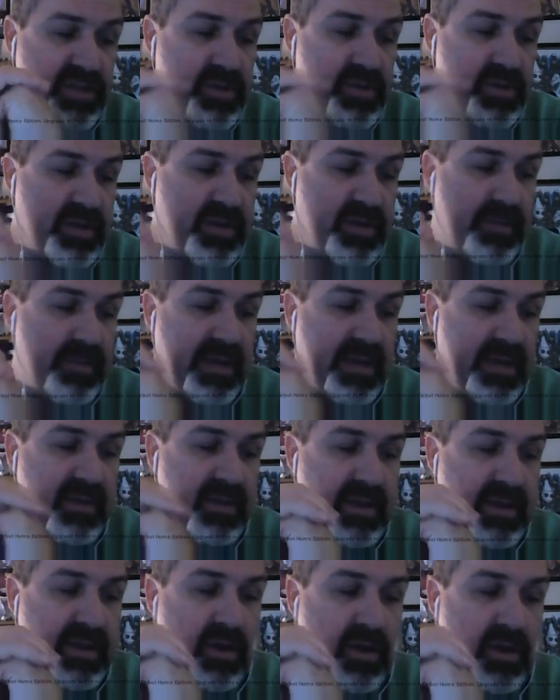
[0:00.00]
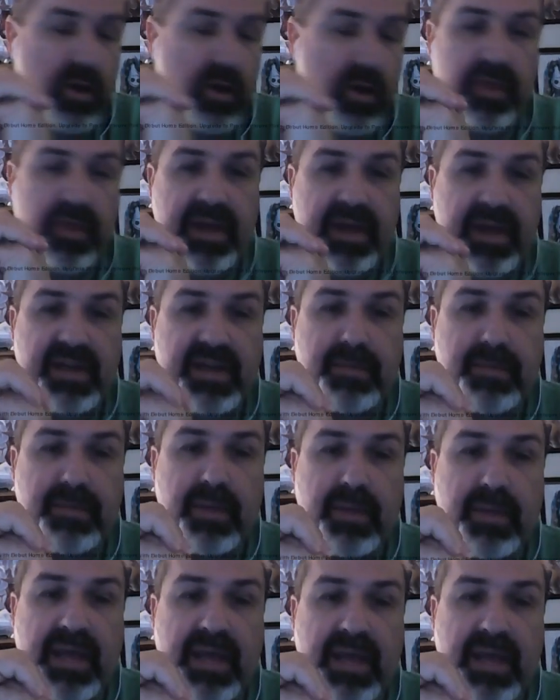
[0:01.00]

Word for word: You can immediately call that into play.